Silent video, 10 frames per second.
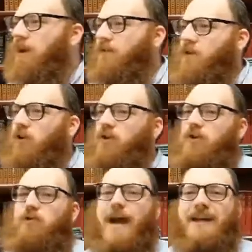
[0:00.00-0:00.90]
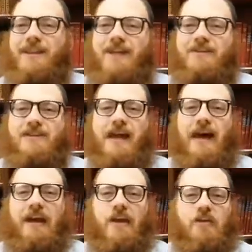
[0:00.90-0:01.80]
if you can direct that
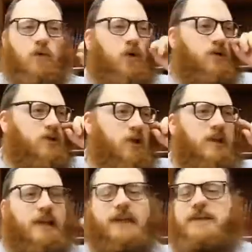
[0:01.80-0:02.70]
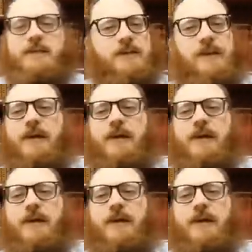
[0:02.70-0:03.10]
desire towards holiness,